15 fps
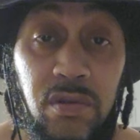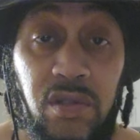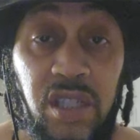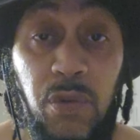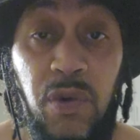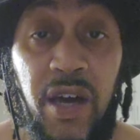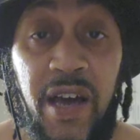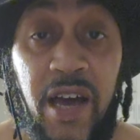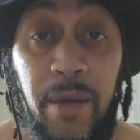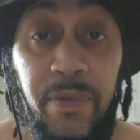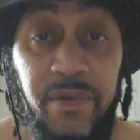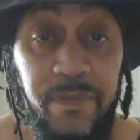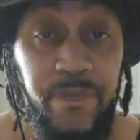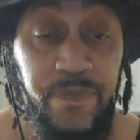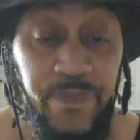See what
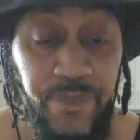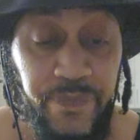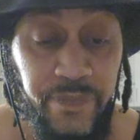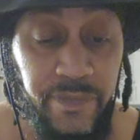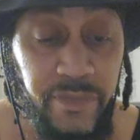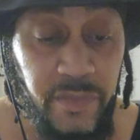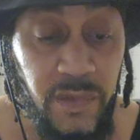happens.